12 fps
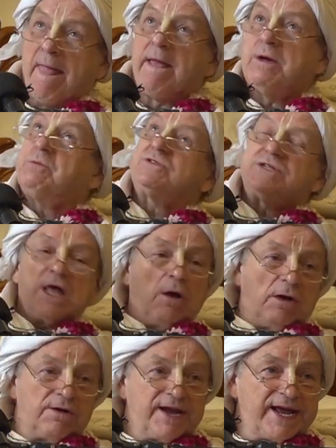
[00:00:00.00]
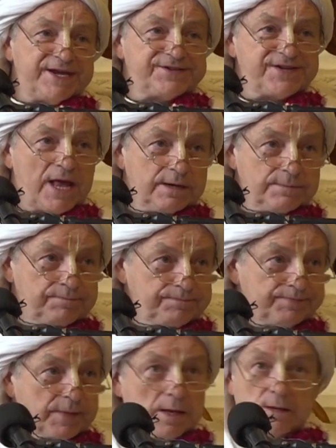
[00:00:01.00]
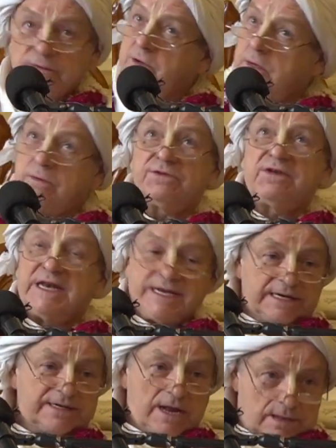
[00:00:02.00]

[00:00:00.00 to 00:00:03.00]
it was the hot day sun. So it was a little